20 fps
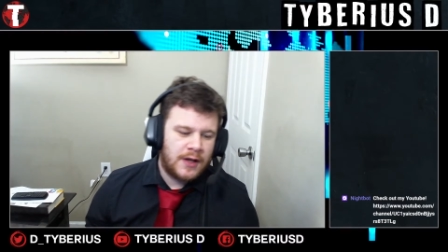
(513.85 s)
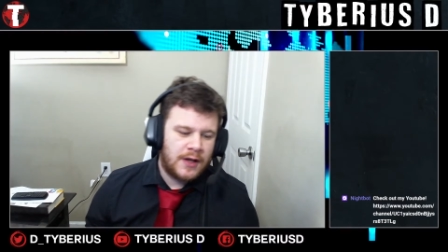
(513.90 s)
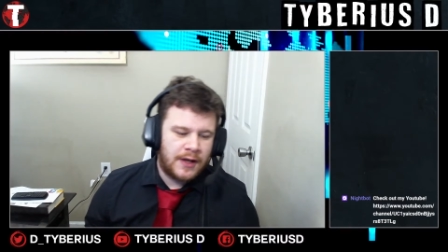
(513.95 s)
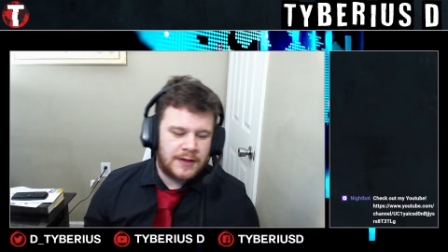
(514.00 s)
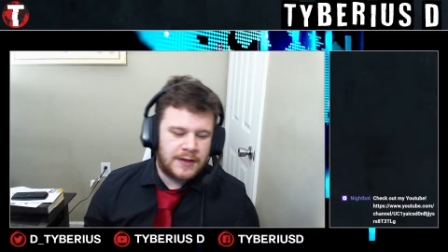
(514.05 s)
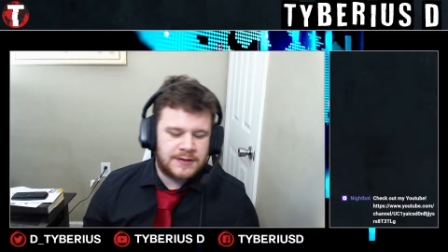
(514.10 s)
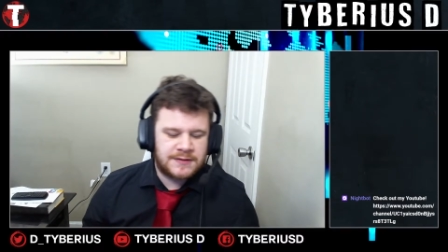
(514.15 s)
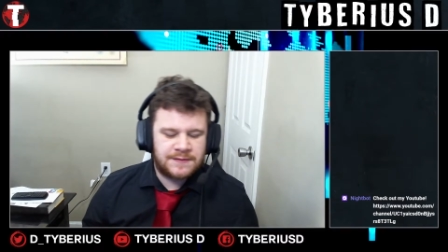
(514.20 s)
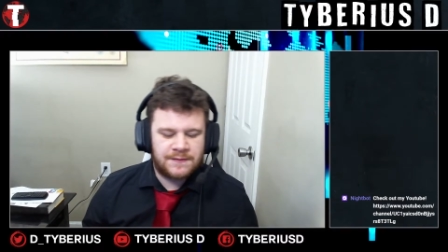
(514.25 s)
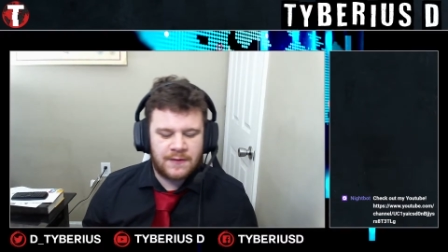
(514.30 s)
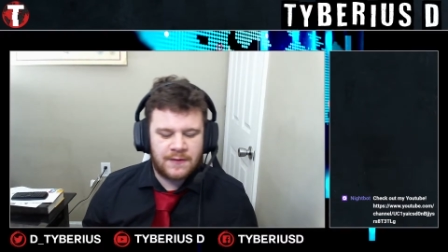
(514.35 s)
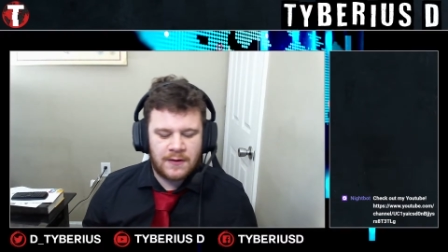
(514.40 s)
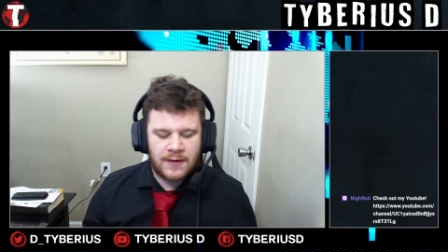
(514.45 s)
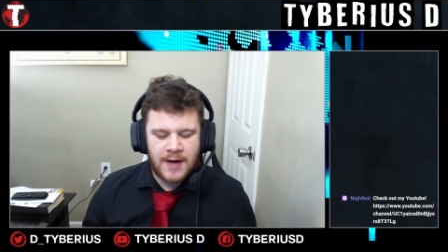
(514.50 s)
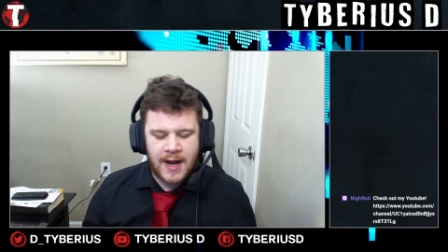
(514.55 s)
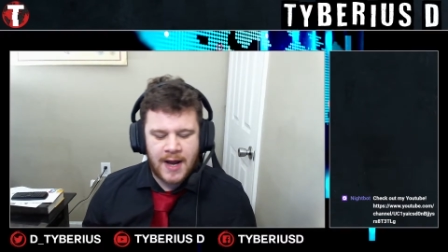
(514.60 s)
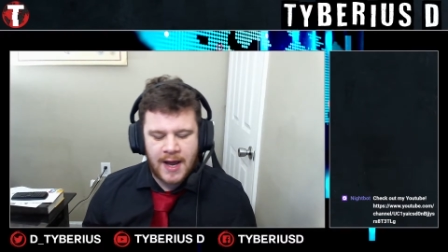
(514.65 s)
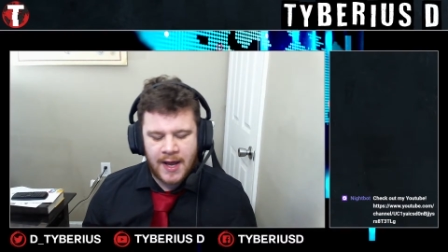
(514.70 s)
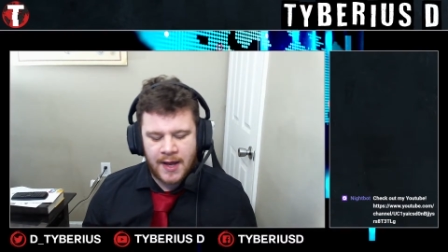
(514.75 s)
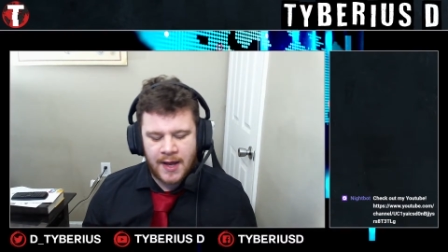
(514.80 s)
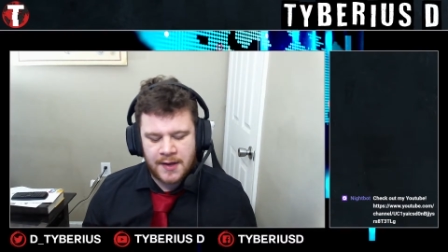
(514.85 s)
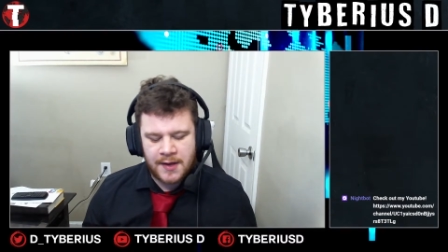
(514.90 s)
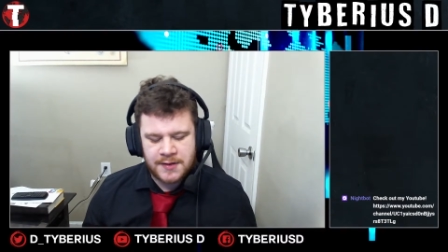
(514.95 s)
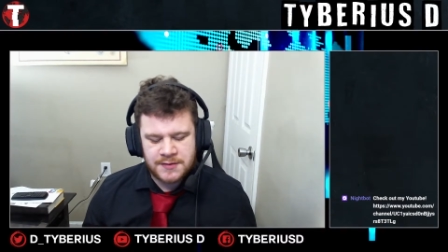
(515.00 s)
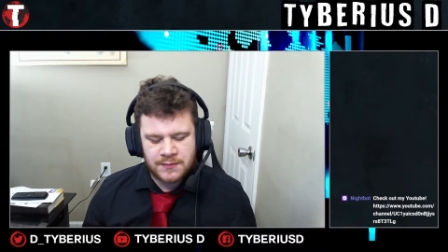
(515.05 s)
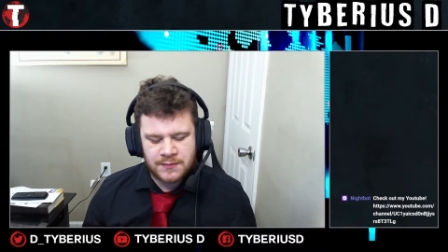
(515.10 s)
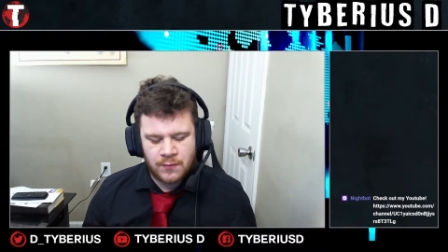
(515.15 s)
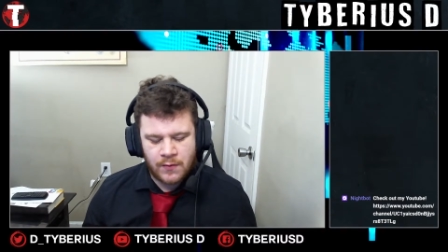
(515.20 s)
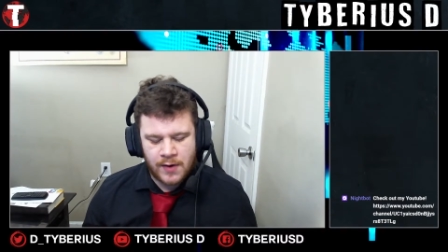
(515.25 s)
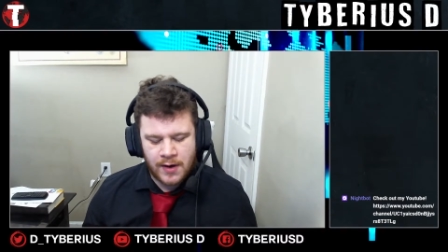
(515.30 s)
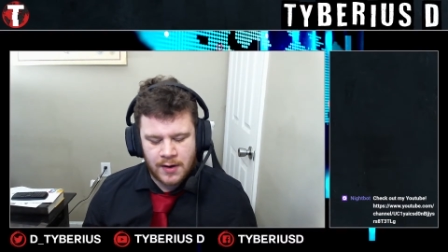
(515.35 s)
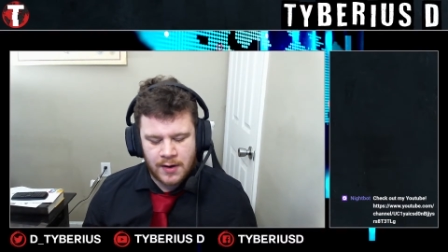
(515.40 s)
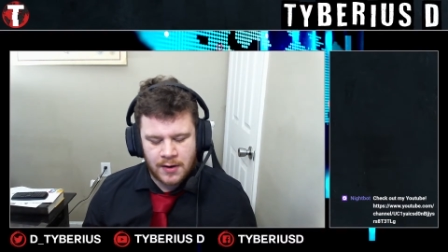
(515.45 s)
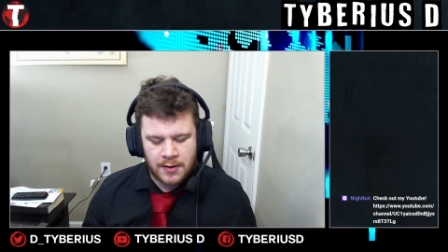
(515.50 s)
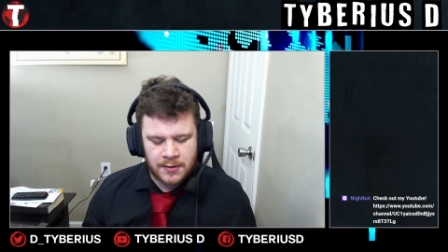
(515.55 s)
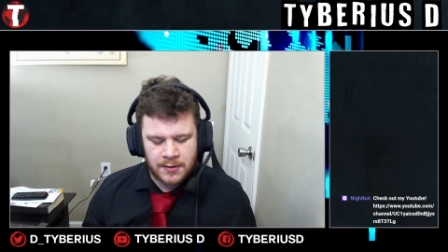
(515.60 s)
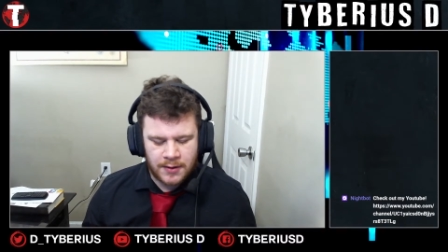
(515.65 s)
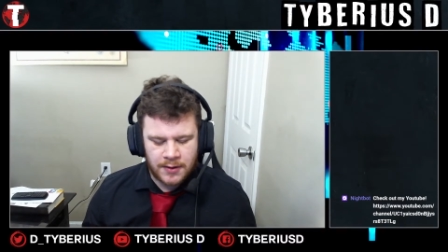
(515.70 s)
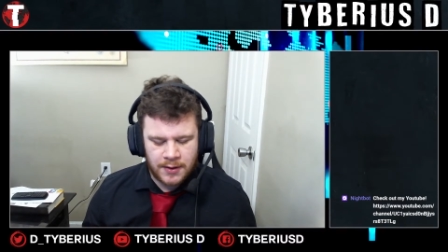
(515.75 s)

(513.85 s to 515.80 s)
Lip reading: as far as where